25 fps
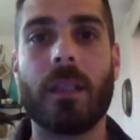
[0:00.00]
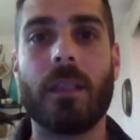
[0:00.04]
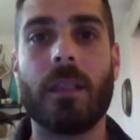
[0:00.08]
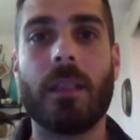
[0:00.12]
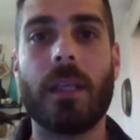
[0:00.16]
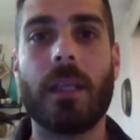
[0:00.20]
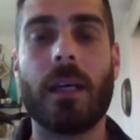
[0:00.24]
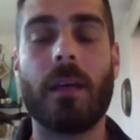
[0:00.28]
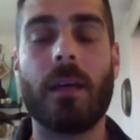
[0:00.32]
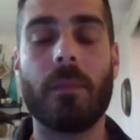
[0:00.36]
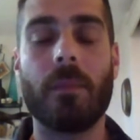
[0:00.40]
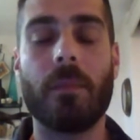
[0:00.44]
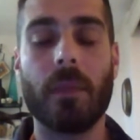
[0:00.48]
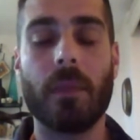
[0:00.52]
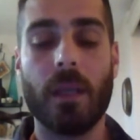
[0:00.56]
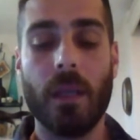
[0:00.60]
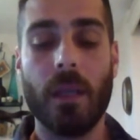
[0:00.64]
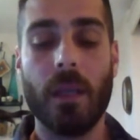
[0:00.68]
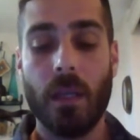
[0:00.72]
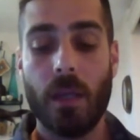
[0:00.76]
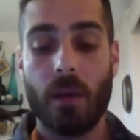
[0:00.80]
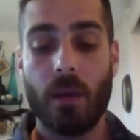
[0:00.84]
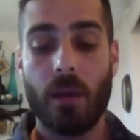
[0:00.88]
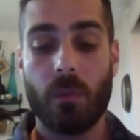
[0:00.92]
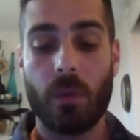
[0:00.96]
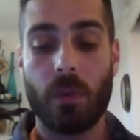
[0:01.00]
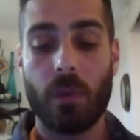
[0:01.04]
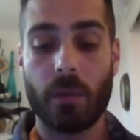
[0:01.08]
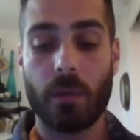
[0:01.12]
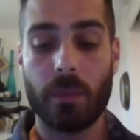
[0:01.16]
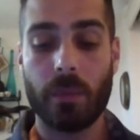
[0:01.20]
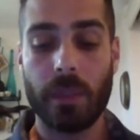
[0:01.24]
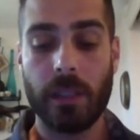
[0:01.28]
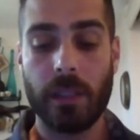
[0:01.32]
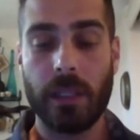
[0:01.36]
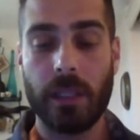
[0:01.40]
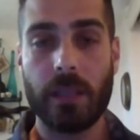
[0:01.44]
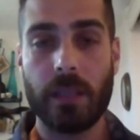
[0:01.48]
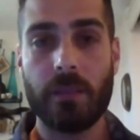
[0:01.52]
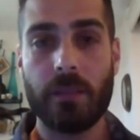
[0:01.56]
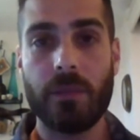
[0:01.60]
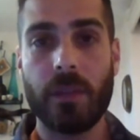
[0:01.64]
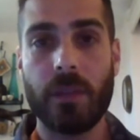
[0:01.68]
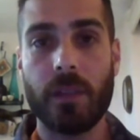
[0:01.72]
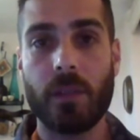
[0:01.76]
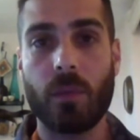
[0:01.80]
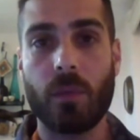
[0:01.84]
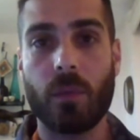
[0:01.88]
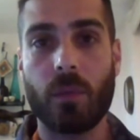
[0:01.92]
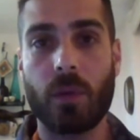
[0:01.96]
Yeah. Well, we live
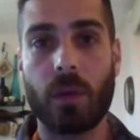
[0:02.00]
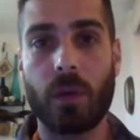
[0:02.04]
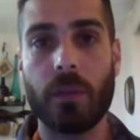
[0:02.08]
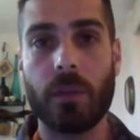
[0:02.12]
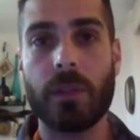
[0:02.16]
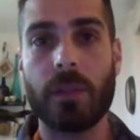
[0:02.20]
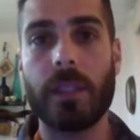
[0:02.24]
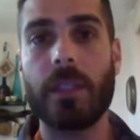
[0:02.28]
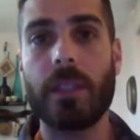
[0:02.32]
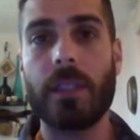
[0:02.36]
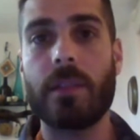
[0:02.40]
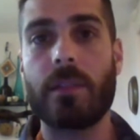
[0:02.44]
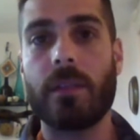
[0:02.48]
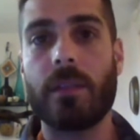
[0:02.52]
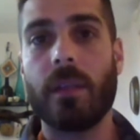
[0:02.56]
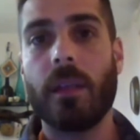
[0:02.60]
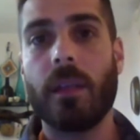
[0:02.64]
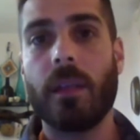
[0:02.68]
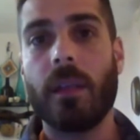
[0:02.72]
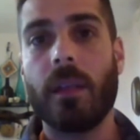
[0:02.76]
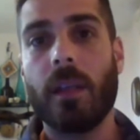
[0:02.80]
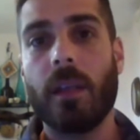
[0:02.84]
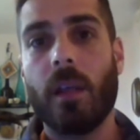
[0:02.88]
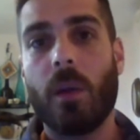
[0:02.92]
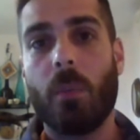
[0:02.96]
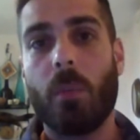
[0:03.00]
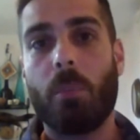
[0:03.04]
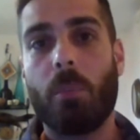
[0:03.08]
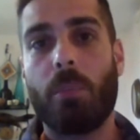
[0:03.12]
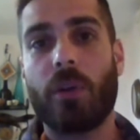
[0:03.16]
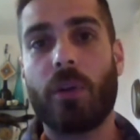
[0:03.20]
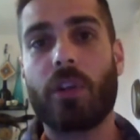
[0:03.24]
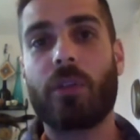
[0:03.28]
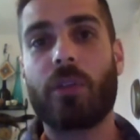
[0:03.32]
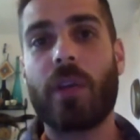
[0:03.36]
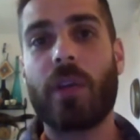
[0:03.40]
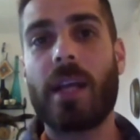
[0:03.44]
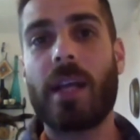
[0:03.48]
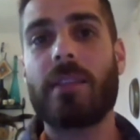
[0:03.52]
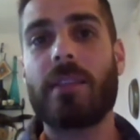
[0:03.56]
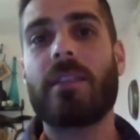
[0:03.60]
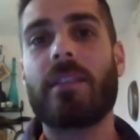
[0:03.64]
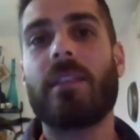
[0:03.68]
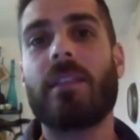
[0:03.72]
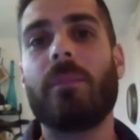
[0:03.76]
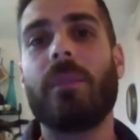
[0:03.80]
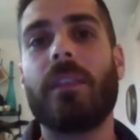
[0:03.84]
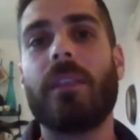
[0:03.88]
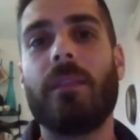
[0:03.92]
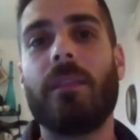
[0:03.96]
in a world that is
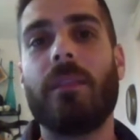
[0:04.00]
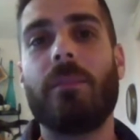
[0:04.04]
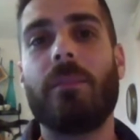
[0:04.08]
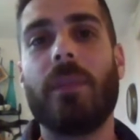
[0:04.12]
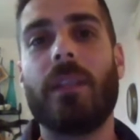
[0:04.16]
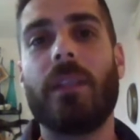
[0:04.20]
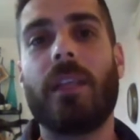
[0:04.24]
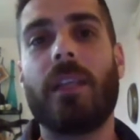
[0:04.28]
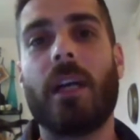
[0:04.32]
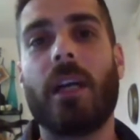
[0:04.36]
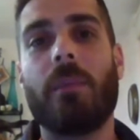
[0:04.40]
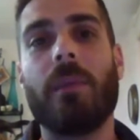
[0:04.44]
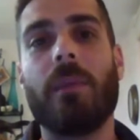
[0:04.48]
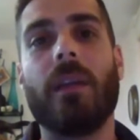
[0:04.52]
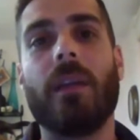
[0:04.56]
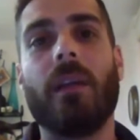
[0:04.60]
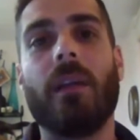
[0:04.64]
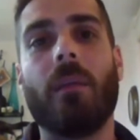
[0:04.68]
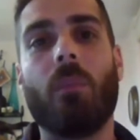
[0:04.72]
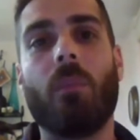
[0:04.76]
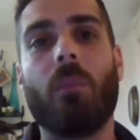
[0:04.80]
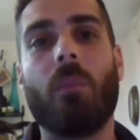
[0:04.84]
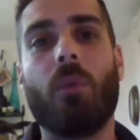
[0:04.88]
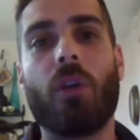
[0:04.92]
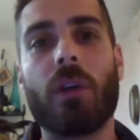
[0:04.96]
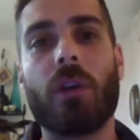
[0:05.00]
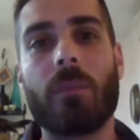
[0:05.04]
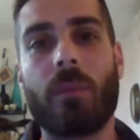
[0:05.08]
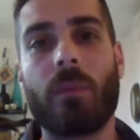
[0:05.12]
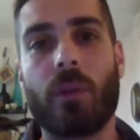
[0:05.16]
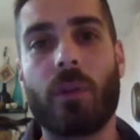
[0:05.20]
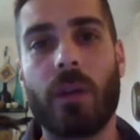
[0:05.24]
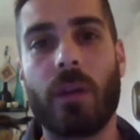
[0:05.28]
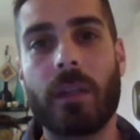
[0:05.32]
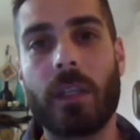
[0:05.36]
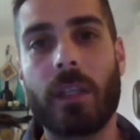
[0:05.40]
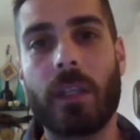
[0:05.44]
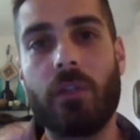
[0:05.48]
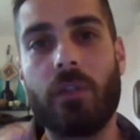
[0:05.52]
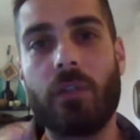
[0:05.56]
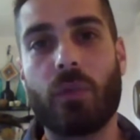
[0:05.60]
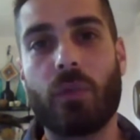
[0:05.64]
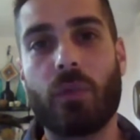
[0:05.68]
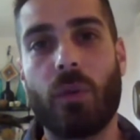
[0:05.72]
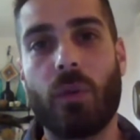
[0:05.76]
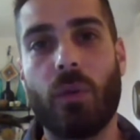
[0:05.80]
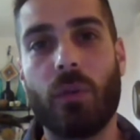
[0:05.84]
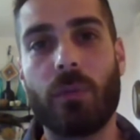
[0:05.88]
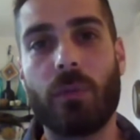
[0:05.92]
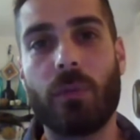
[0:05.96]
progressively becoming more and more
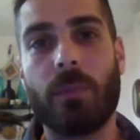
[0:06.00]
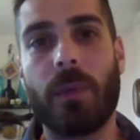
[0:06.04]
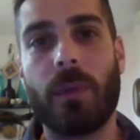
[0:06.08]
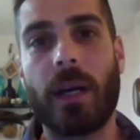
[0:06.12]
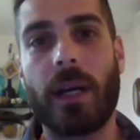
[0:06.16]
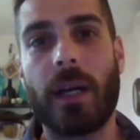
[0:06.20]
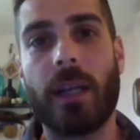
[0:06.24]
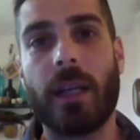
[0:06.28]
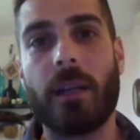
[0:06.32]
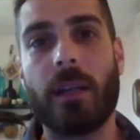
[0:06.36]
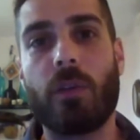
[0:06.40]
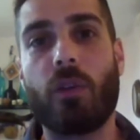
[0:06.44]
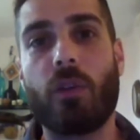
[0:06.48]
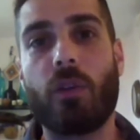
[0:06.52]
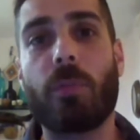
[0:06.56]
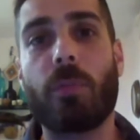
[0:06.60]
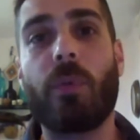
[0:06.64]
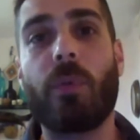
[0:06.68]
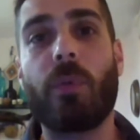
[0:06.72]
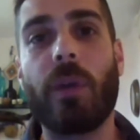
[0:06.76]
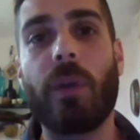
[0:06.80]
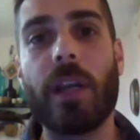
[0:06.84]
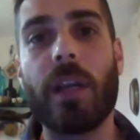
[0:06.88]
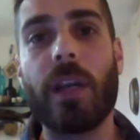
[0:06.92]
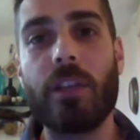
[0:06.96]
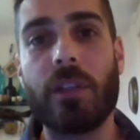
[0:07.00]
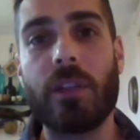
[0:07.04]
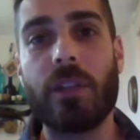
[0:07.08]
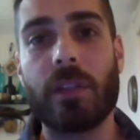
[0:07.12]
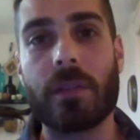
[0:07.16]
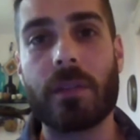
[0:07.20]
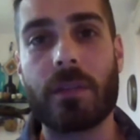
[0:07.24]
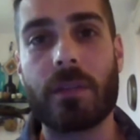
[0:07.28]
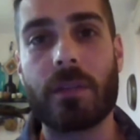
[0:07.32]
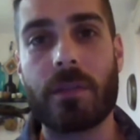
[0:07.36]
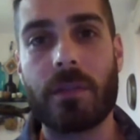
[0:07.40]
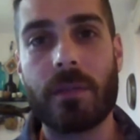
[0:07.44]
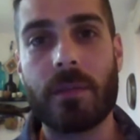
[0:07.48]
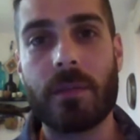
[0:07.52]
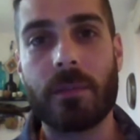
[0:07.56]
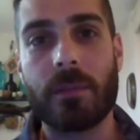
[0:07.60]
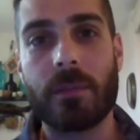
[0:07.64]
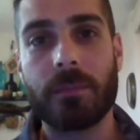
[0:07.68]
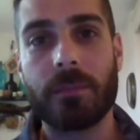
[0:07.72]
controlled by corporations.